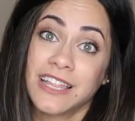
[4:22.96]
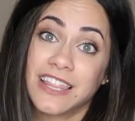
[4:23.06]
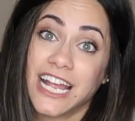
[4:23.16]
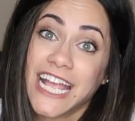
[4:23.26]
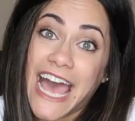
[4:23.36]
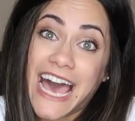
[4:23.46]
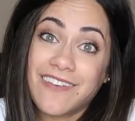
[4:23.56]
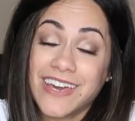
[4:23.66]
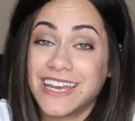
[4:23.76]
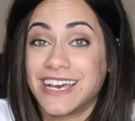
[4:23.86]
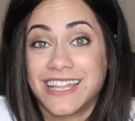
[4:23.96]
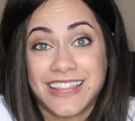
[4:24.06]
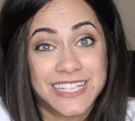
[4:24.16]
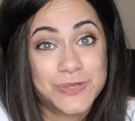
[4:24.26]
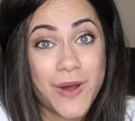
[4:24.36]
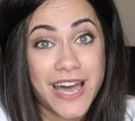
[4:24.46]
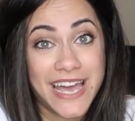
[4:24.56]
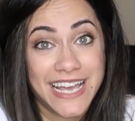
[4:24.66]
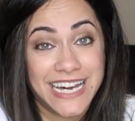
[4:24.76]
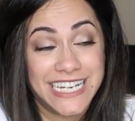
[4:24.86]
there you have it. That's
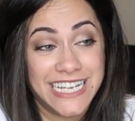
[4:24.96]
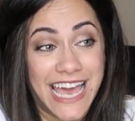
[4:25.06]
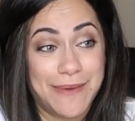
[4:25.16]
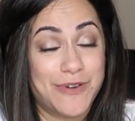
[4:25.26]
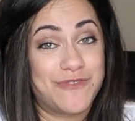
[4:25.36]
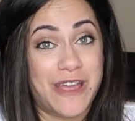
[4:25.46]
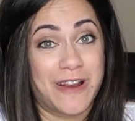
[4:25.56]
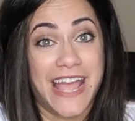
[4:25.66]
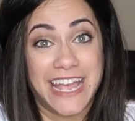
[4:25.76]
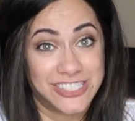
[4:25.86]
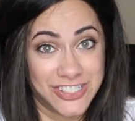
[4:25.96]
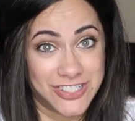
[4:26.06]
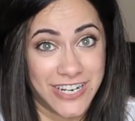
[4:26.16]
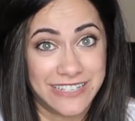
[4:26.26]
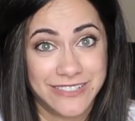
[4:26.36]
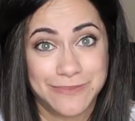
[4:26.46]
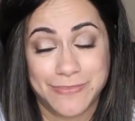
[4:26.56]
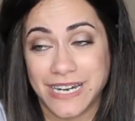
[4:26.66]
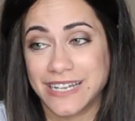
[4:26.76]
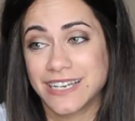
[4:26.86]
why I am a very anxious driver,
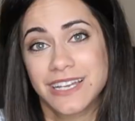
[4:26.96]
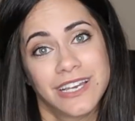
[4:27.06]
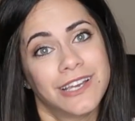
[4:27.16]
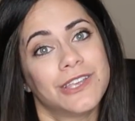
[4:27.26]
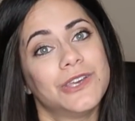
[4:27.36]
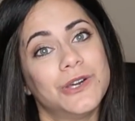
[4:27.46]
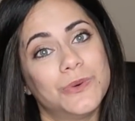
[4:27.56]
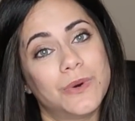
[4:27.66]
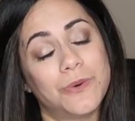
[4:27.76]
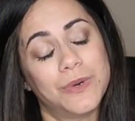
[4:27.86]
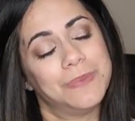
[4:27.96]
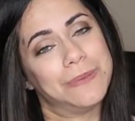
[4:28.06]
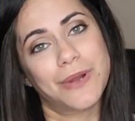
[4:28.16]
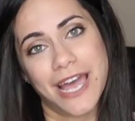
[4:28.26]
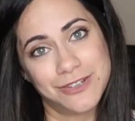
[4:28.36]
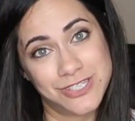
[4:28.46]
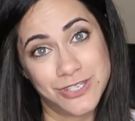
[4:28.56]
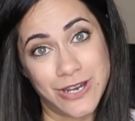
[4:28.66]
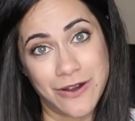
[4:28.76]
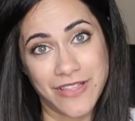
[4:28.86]
but you would be proud to
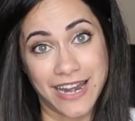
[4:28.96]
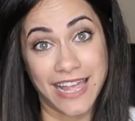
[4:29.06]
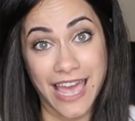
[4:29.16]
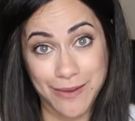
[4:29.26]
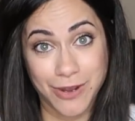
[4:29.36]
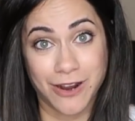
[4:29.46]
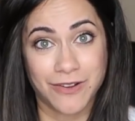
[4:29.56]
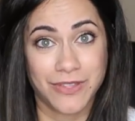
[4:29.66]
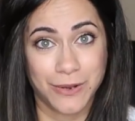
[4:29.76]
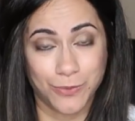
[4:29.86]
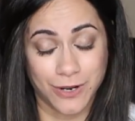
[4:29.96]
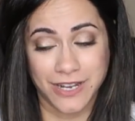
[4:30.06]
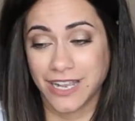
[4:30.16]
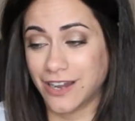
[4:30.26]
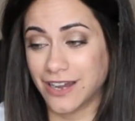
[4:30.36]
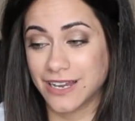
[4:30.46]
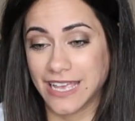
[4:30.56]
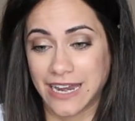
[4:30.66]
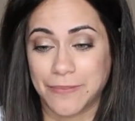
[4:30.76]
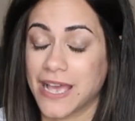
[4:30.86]
know that I am currently working on
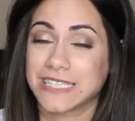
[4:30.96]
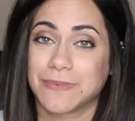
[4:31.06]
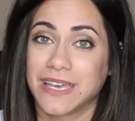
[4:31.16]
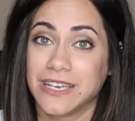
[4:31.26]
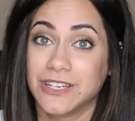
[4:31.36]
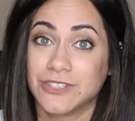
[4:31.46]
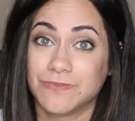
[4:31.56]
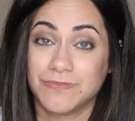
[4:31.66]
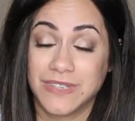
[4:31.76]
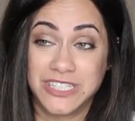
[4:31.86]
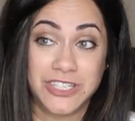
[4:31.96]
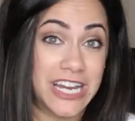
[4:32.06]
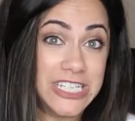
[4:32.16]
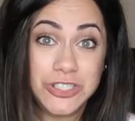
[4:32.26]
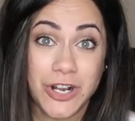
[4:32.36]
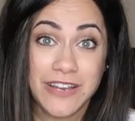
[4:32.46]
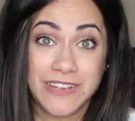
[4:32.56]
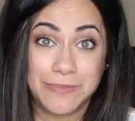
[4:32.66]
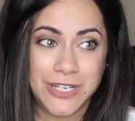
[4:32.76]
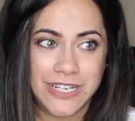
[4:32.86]
getting past my anxiety
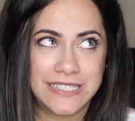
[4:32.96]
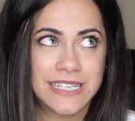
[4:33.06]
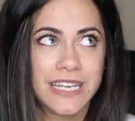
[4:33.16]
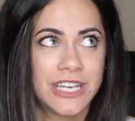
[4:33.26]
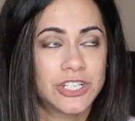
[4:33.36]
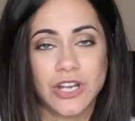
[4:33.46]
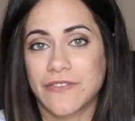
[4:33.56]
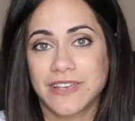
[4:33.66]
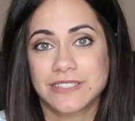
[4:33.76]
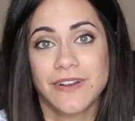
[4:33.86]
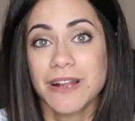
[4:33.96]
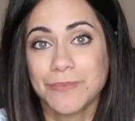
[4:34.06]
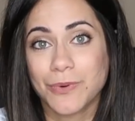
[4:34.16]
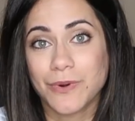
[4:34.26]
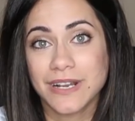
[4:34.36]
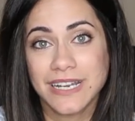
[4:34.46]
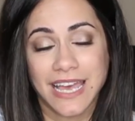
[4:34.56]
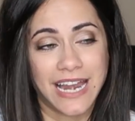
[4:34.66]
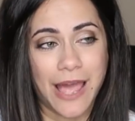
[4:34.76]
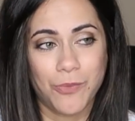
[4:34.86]
driving, because driving is very important
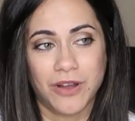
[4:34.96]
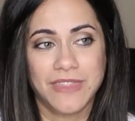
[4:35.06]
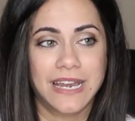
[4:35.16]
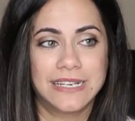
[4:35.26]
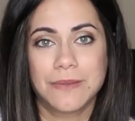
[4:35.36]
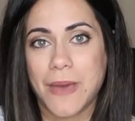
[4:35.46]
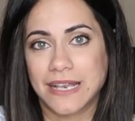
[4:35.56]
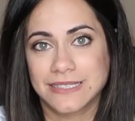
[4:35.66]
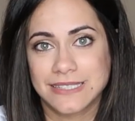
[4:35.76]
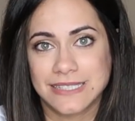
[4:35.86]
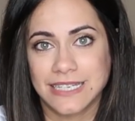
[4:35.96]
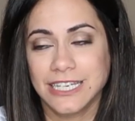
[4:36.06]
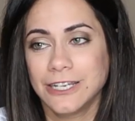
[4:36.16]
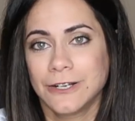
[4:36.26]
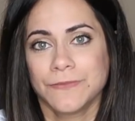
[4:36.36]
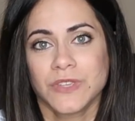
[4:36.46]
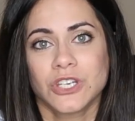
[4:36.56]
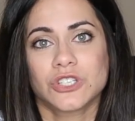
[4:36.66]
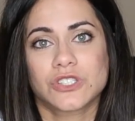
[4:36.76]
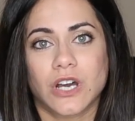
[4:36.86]
and I want that independency.
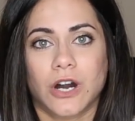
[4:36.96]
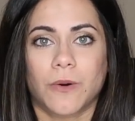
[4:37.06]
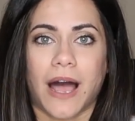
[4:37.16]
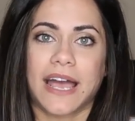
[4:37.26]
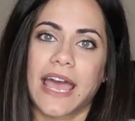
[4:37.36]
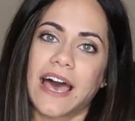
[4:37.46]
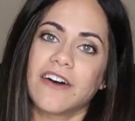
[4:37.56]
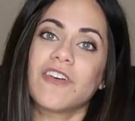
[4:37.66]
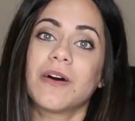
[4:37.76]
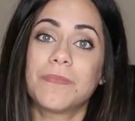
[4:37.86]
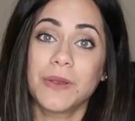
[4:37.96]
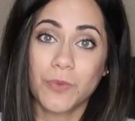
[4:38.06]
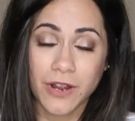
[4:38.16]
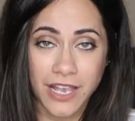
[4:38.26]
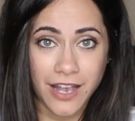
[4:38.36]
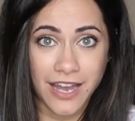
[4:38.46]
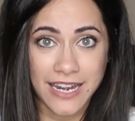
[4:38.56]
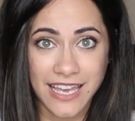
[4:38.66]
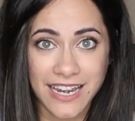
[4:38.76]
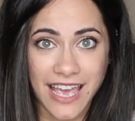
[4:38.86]
So I have been working
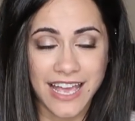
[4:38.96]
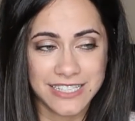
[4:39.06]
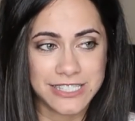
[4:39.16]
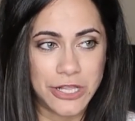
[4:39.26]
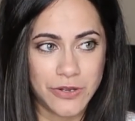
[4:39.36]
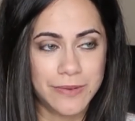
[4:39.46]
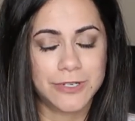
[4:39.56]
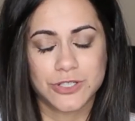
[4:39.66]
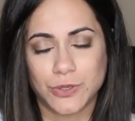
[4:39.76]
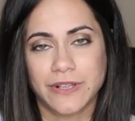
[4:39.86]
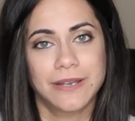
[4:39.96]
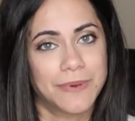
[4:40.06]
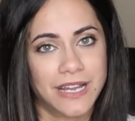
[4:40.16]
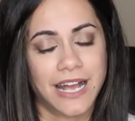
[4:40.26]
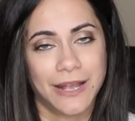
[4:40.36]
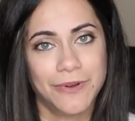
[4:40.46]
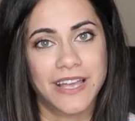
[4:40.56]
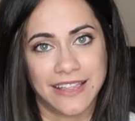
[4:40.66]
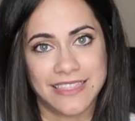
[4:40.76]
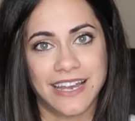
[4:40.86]
on it, and slowly but surely, but I will
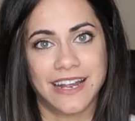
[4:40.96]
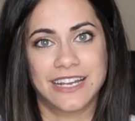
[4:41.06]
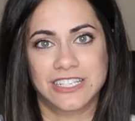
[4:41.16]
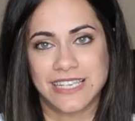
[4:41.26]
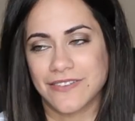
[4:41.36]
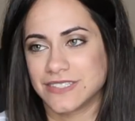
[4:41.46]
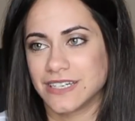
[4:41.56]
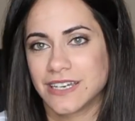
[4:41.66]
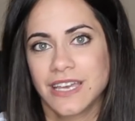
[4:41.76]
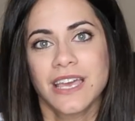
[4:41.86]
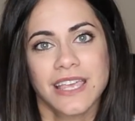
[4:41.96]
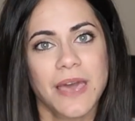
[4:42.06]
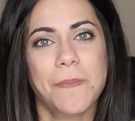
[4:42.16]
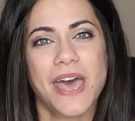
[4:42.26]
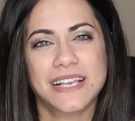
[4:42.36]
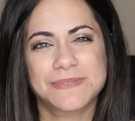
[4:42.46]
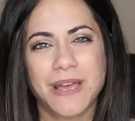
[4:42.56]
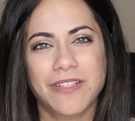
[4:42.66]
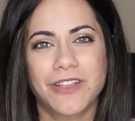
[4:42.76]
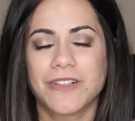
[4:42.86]
get there. I just have to get past
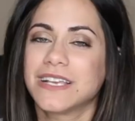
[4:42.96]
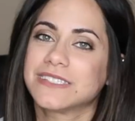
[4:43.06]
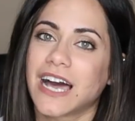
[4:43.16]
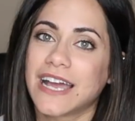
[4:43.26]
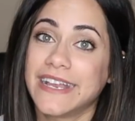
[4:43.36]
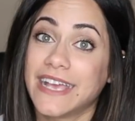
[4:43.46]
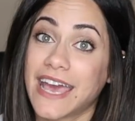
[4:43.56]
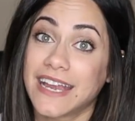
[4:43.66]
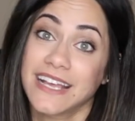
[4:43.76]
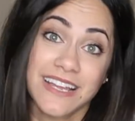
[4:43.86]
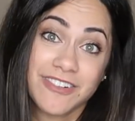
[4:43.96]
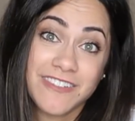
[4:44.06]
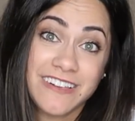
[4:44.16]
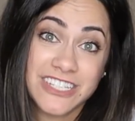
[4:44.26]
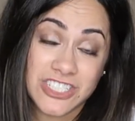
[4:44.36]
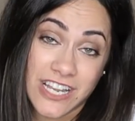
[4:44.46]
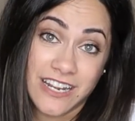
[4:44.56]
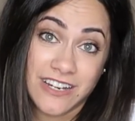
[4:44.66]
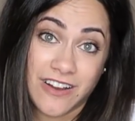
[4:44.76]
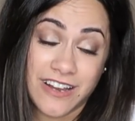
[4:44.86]
my little anxiety, and I never really
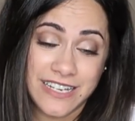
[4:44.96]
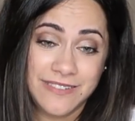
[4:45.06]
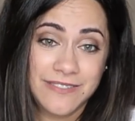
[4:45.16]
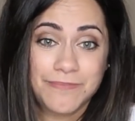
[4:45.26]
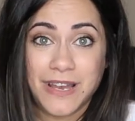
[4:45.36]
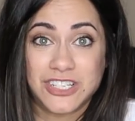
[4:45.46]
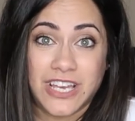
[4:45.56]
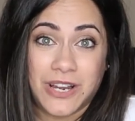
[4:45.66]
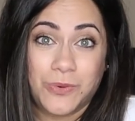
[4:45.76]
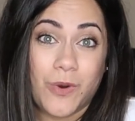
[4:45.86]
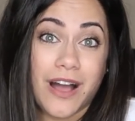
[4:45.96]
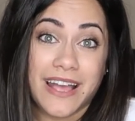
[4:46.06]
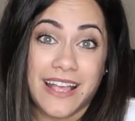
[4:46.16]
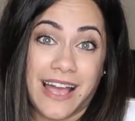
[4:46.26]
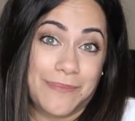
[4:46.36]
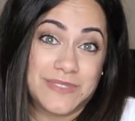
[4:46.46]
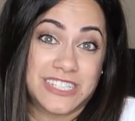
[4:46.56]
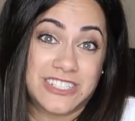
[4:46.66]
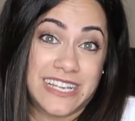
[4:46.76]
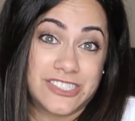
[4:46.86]
shared on my channel why I'm
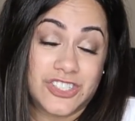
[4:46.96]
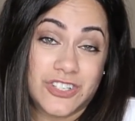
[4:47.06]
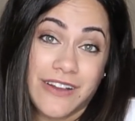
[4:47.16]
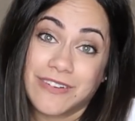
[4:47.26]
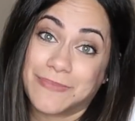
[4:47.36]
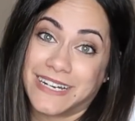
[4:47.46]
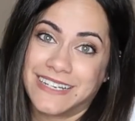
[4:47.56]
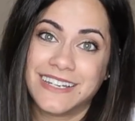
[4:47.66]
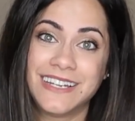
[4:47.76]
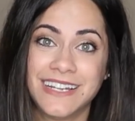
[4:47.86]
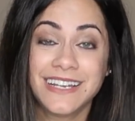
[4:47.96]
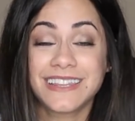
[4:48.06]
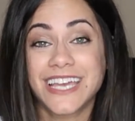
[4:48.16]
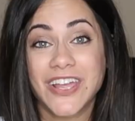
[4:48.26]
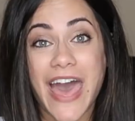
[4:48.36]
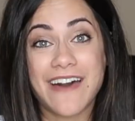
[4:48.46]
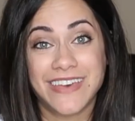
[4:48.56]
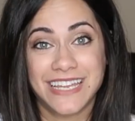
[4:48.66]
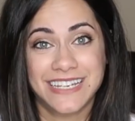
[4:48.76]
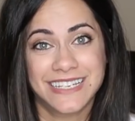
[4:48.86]
such an anxious driver, but there you have
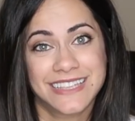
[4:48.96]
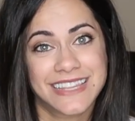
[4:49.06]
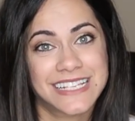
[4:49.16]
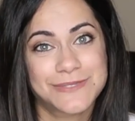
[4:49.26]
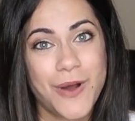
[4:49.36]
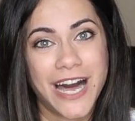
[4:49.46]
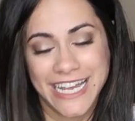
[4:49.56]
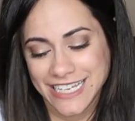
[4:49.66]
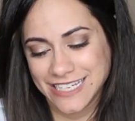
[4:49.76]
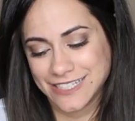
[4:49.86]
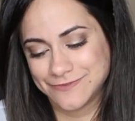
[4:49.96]
it. That's why.